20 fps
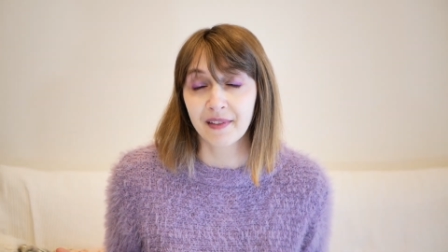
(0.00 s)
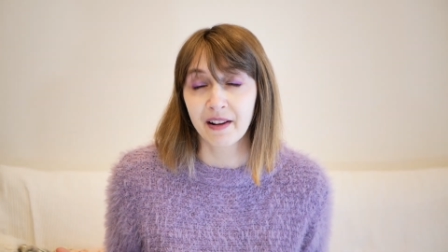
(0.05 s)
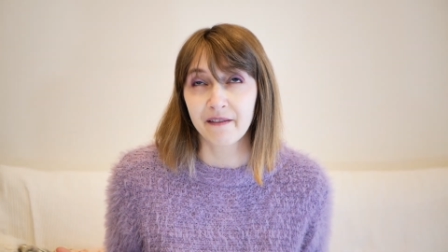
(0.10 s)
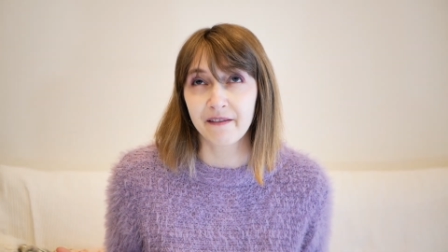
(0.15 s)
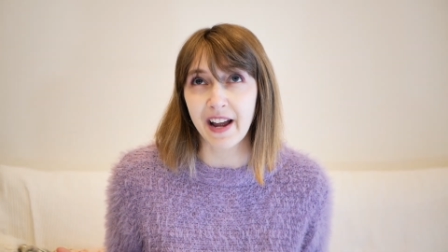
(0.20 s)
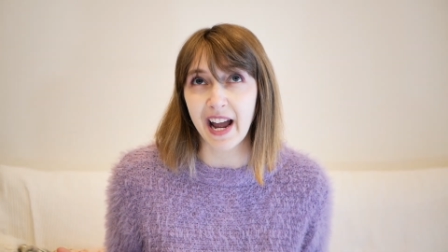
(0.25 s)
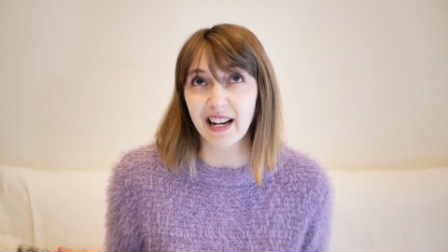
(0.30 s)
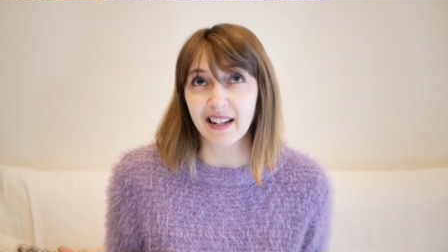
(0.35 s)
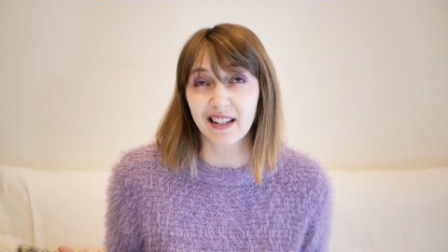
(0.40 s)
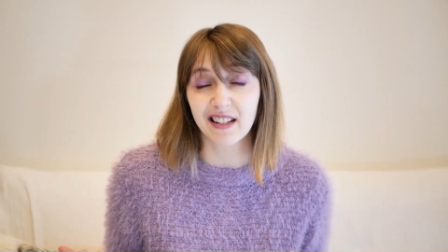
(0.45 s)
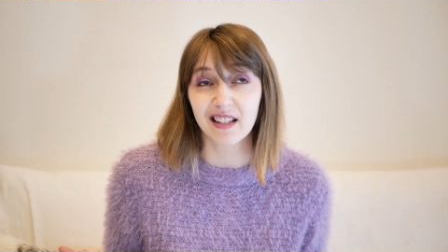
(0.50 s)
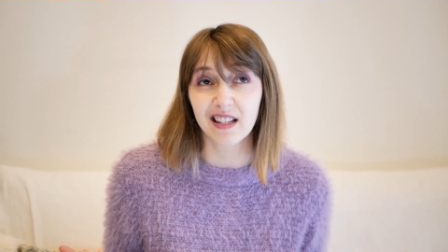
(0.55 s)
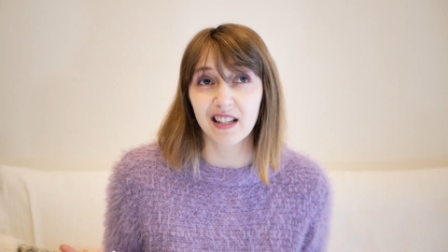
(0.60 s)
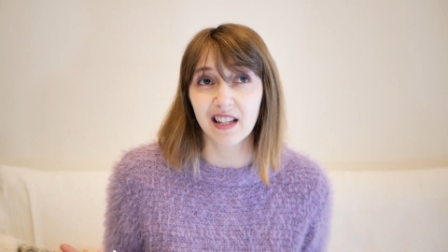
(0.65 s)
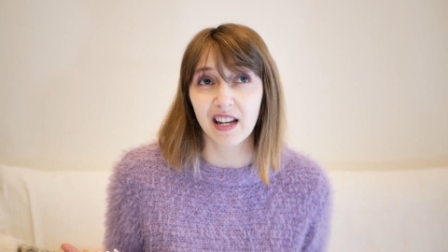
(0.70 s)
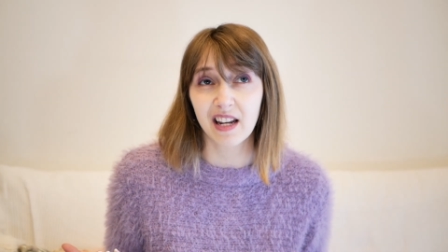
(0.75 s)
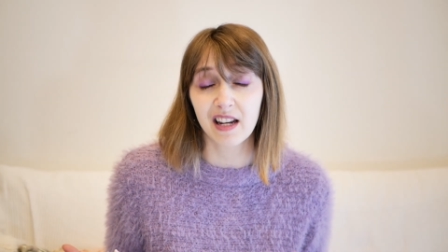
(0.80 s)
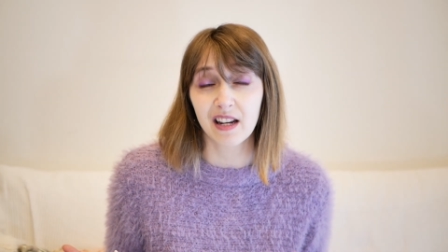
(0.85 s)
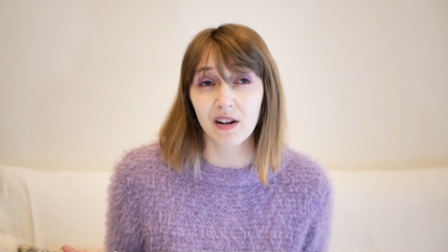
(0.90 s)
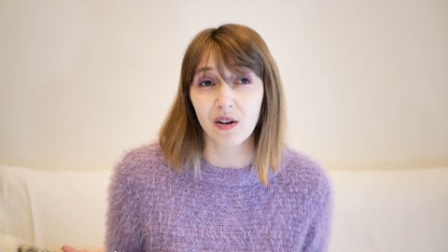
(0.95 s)

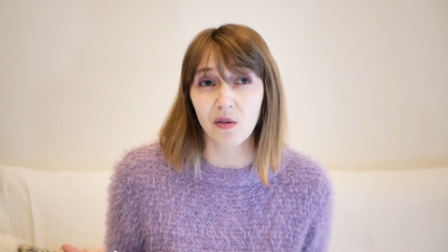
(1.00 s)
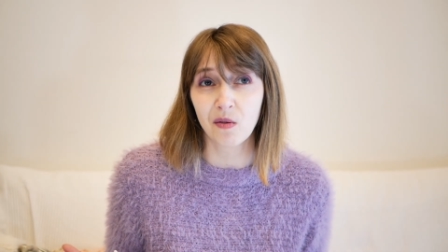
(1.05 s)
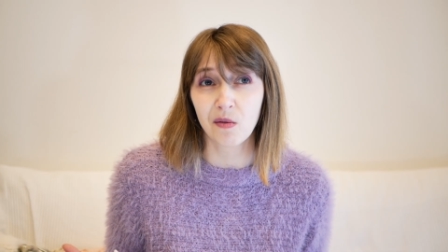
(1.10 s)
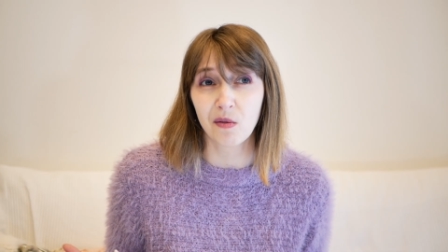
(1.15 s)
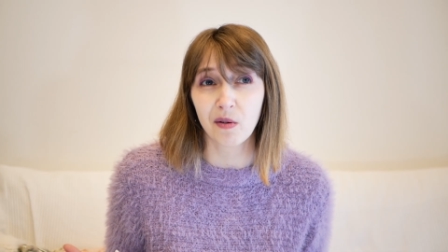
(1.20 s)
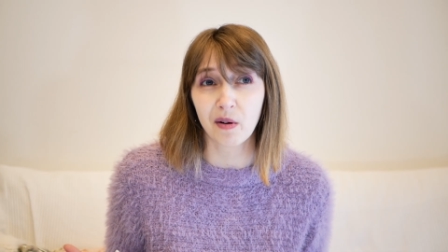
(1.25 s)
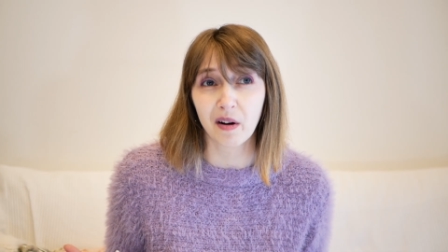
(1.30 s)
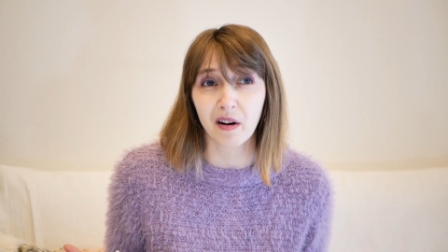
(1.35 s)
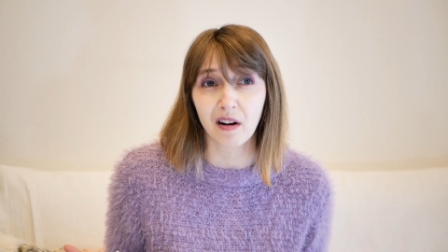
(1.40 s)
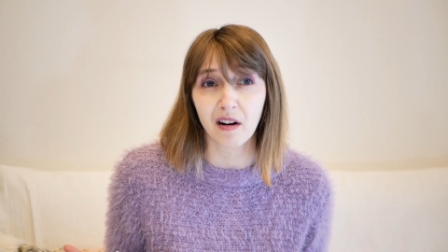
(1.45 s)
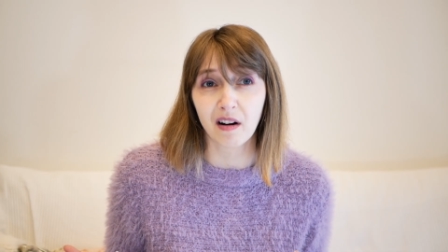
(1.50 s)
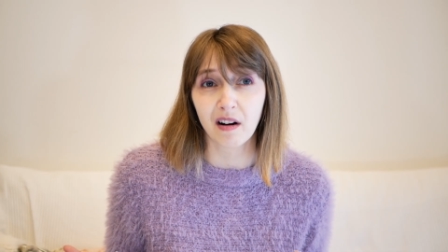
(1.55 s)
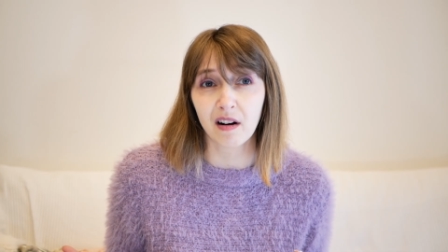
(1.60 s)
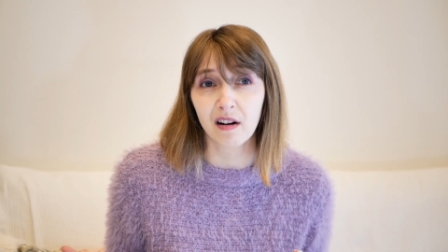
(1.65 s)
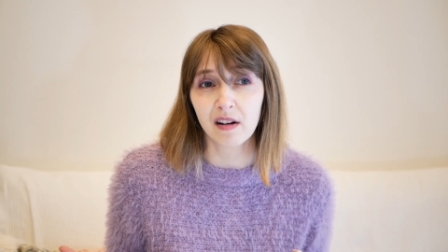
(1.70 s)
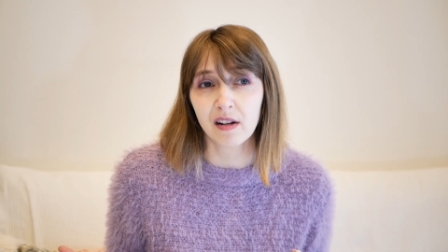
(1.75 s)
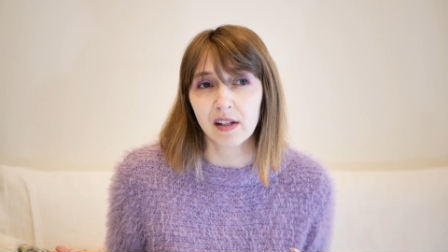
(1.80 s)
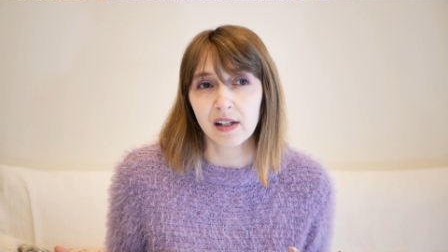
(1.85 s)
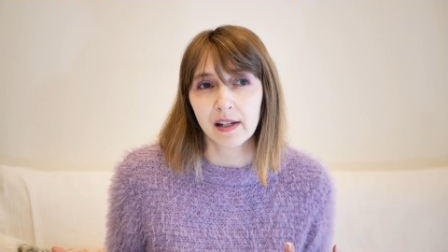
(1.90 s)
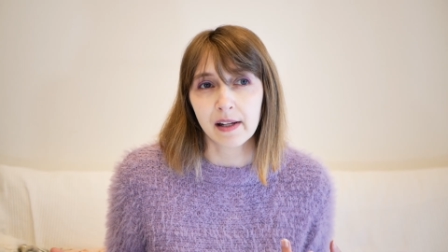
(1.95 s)
fantasy, or
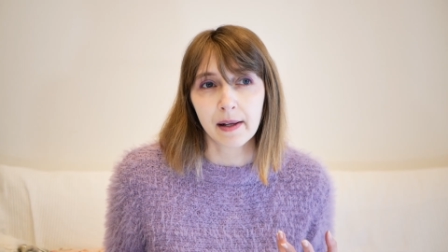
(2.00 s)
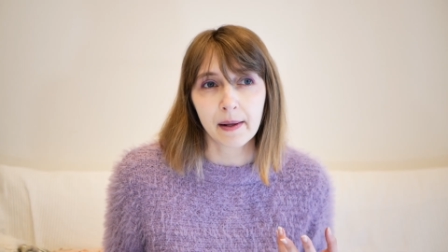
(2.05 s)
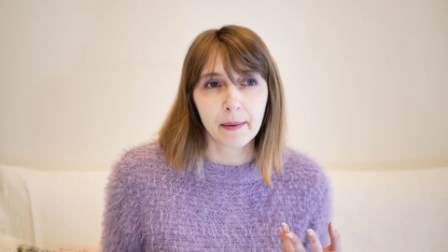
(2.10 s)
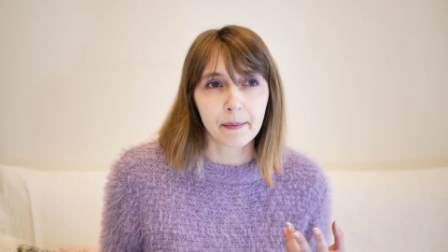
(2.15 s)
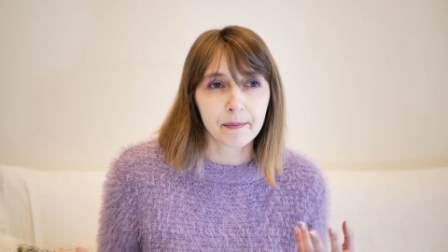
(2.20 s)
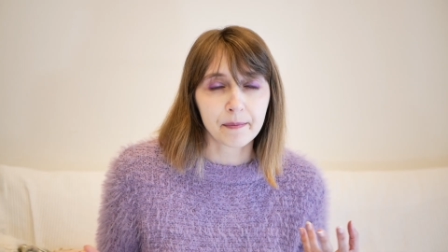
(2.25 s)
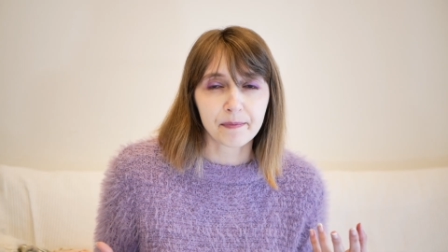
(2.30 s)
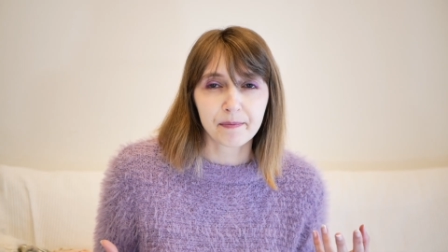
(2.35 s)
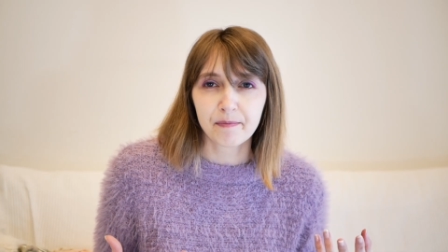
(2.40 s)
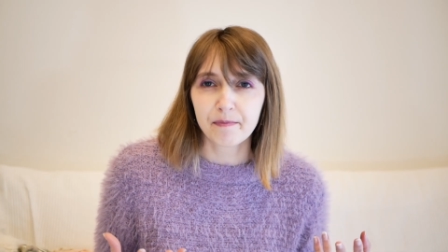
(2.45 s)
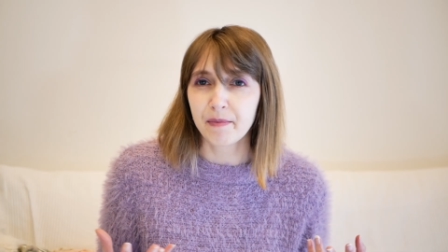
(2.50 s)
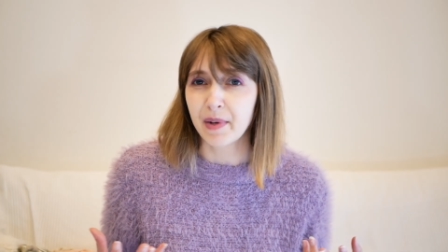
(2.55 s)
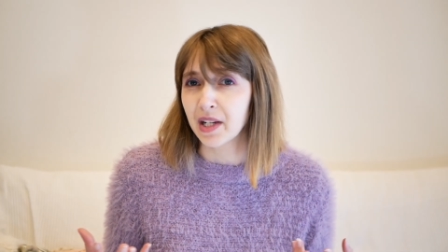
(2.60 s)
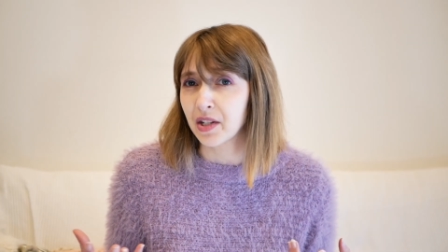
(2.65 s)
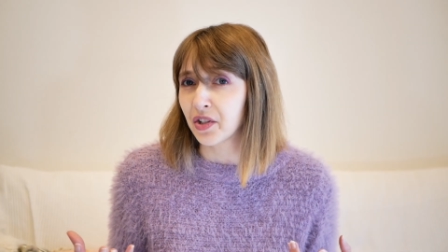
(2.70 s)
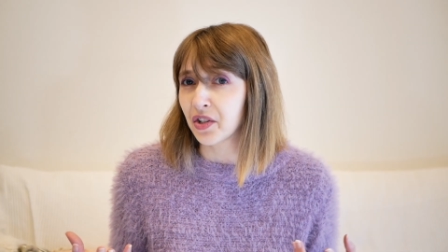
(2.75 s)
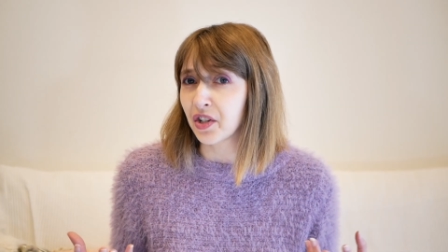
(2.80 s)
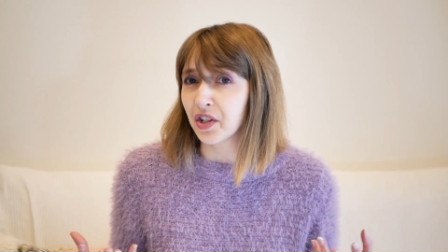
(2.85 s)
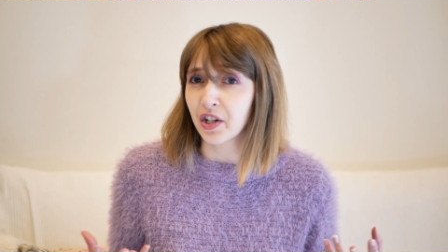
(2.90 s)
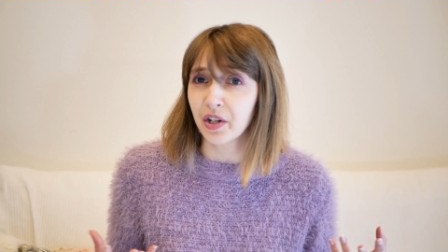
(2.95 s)

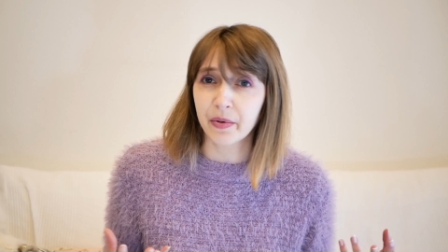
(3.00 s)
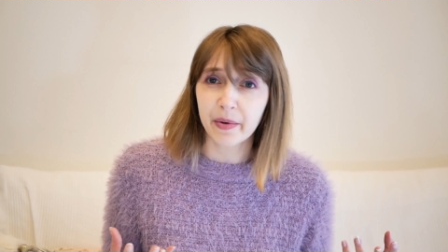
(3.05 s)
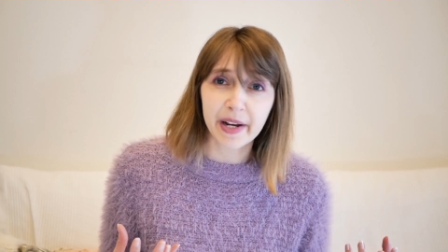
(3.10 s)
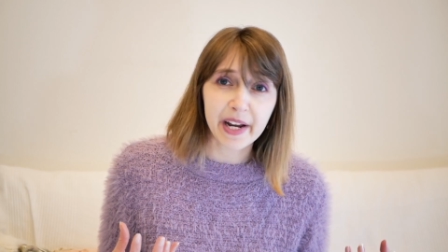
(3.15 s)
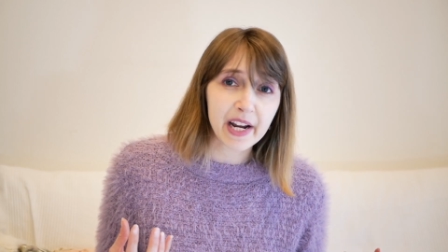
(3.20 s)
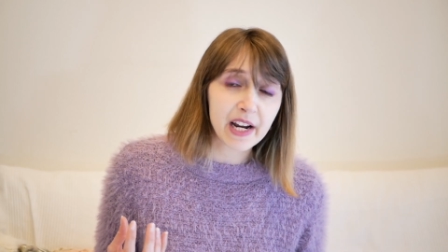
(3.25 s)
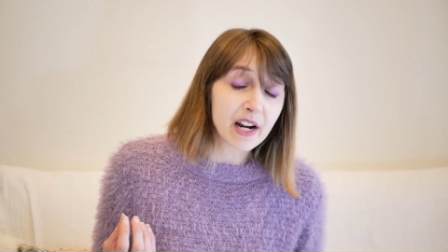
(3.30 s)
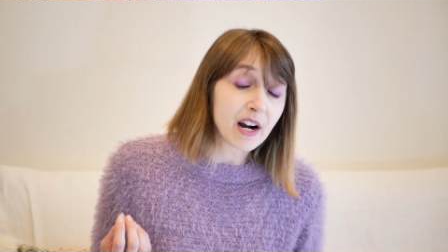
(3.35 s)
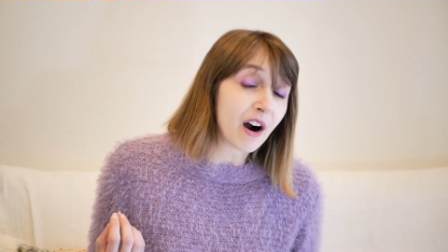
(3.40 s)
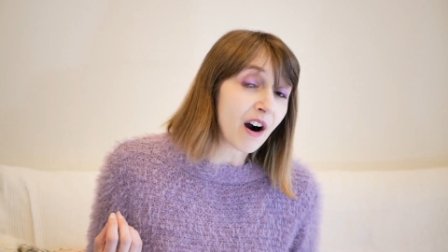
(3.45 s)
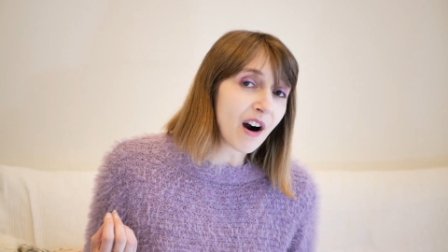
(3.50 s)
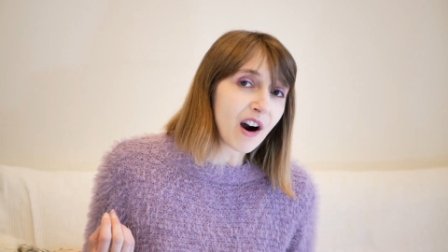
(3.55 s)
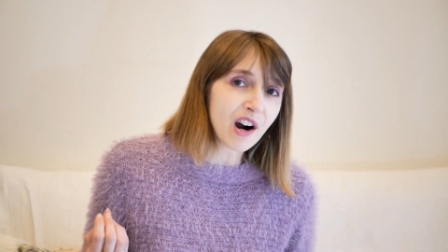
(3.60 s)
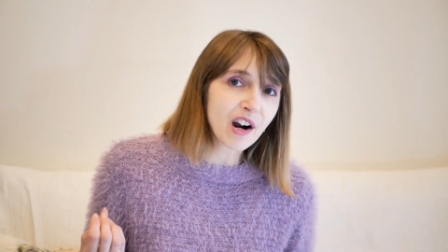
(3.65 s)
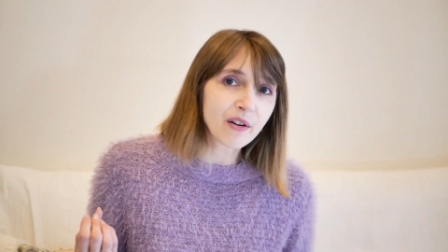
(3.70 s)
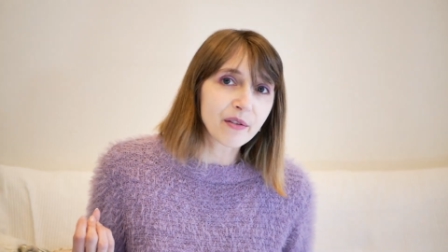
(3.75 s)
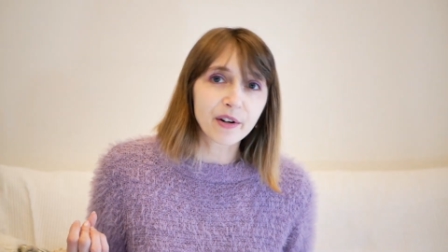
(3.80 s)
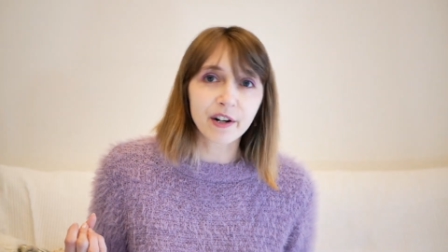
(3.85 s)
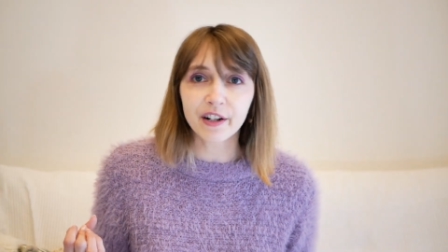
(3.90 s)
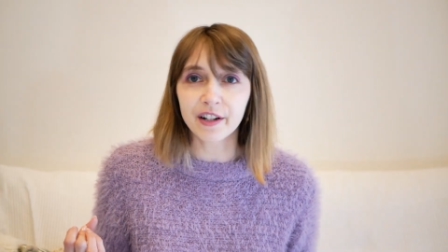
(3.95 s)
mystery,
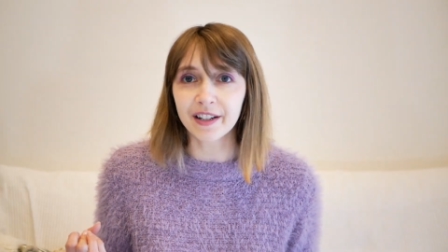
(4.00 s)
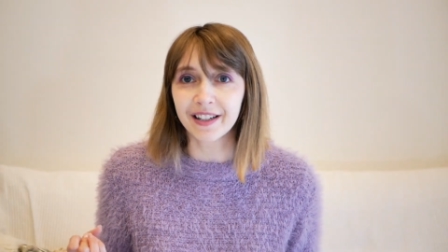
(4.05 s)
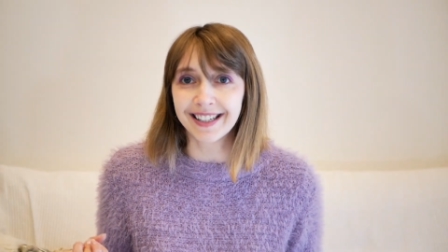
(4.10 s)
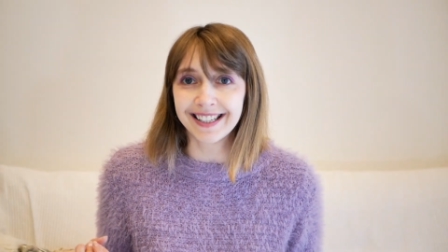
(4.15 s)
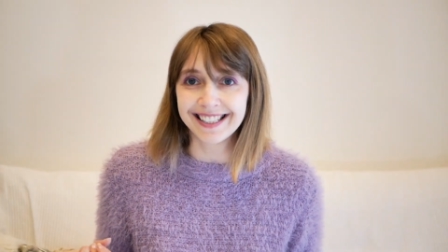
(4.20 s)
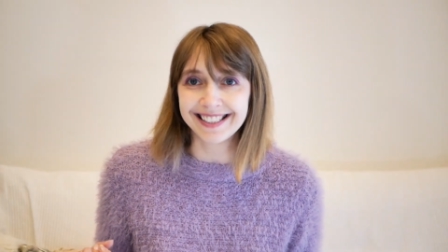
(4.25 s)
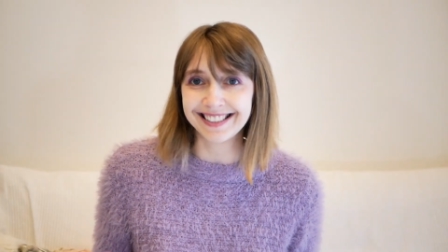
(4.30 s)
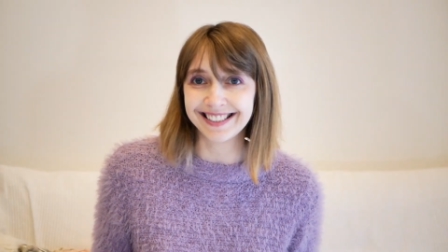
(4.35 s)
horror,